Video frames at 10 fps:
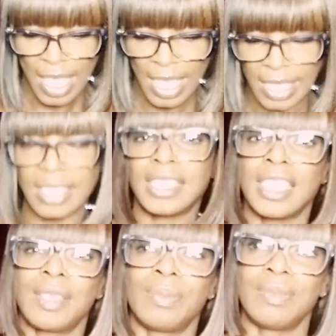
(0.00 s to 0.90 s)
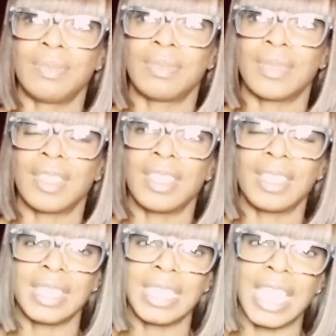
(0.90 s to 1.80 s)
And
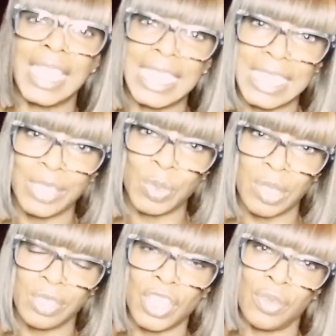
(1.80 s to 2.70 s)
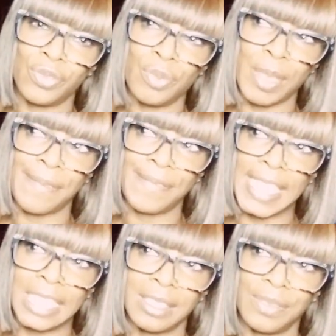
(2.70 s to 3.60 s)
this is when I was going through my
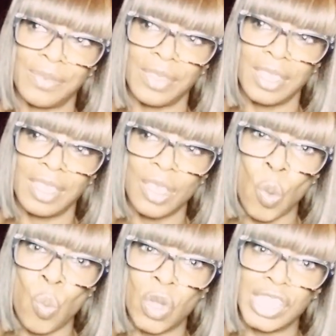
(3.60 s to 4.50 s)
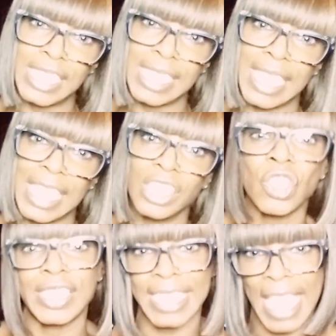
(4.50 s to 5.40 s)
phase of wanting
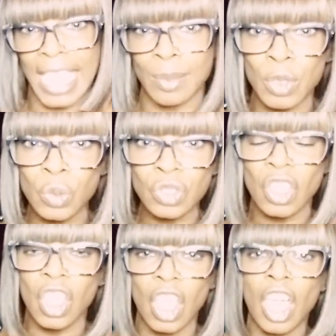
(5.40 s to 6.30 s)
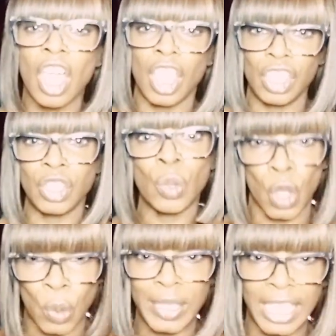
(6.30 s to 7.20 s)
exotic animals, you know,
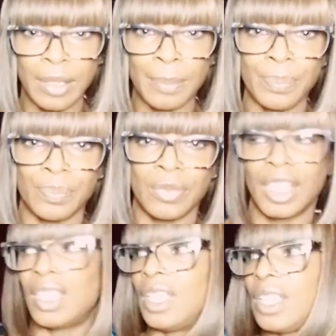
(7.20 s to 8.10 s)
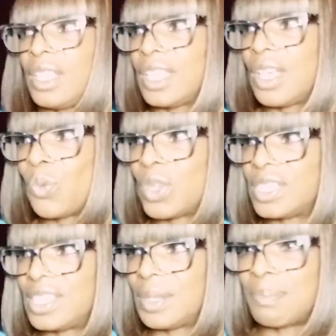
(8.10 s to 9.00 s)
owning them. Like I
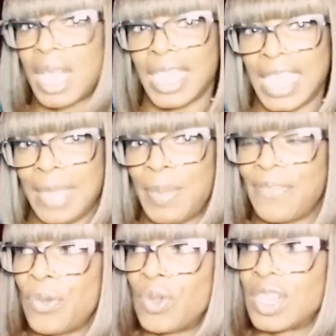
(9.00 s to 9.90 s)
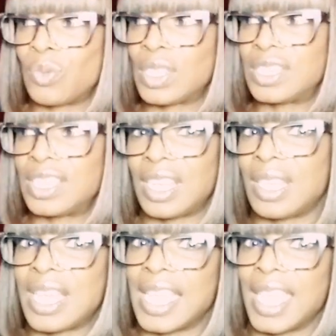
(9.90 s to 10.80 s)
wanted a monkey before, and I wanted a
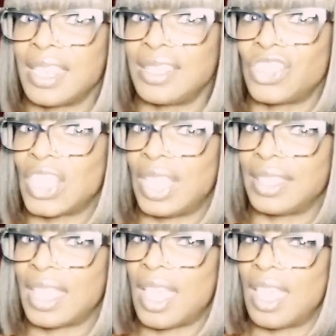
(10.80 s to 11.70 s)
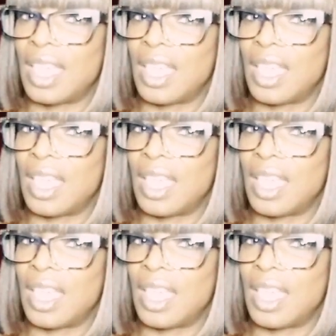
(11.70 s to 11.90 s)
lion and shit like that.